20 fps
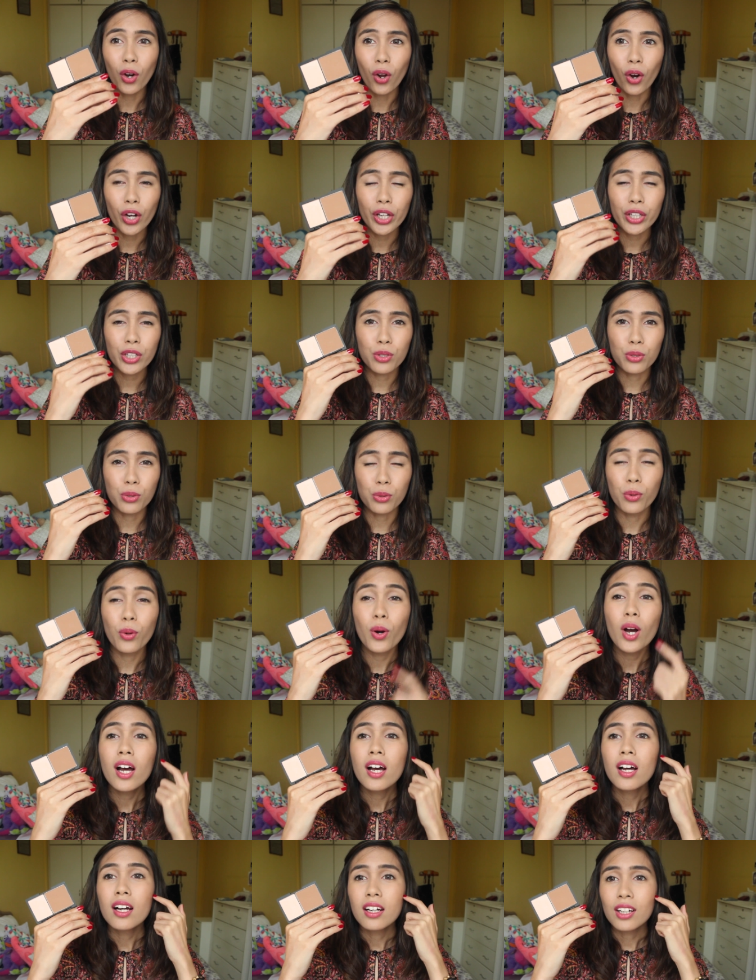lot to
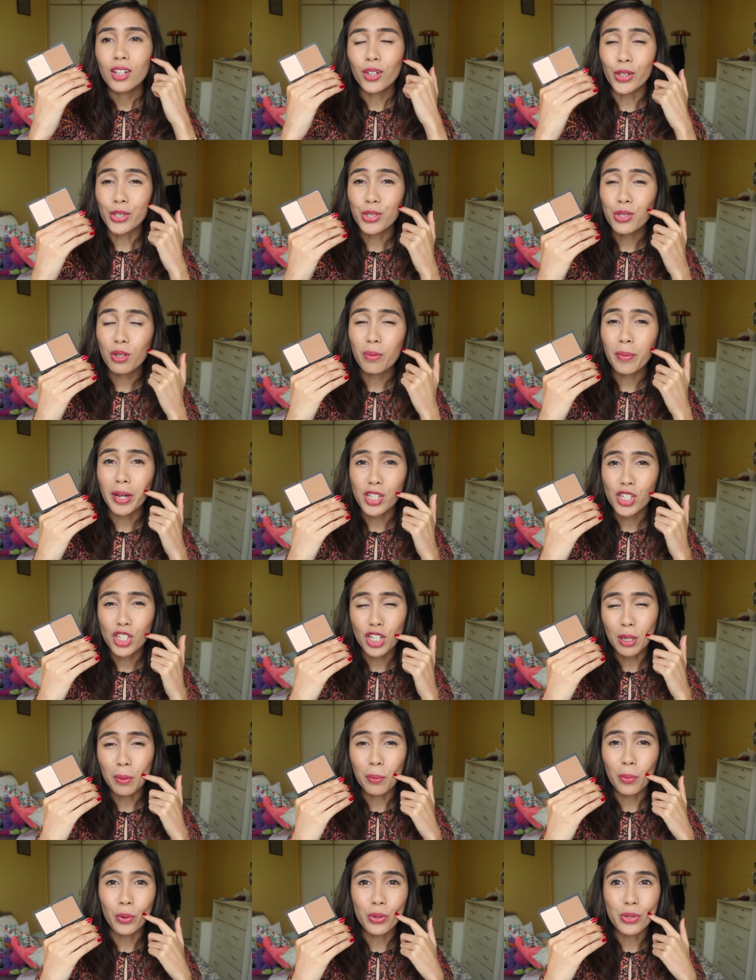contour my
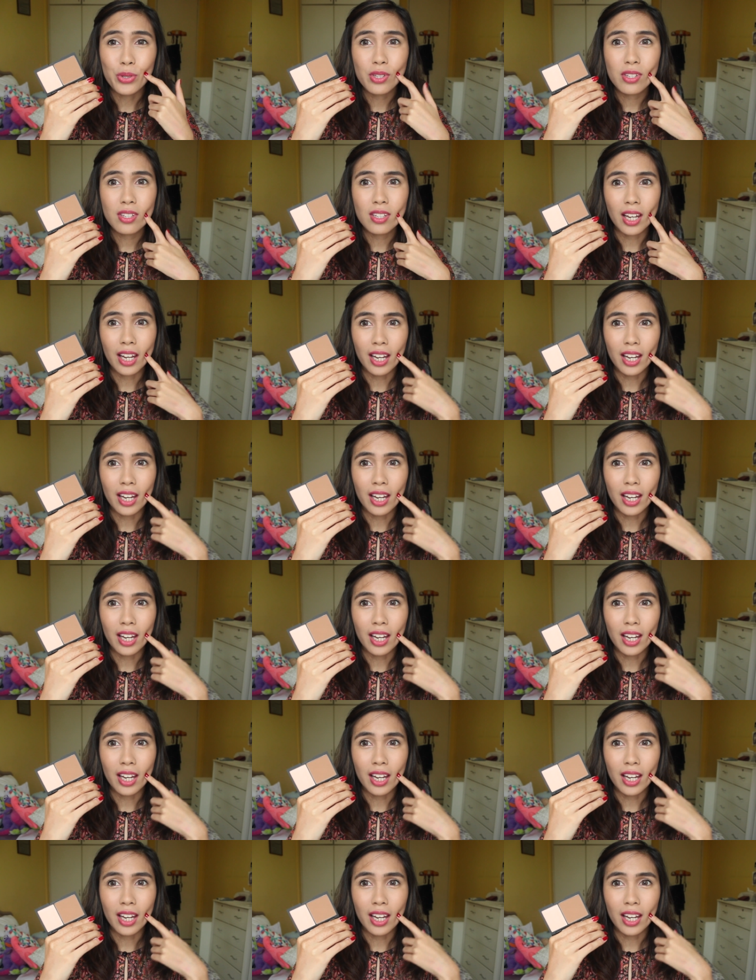cheekbones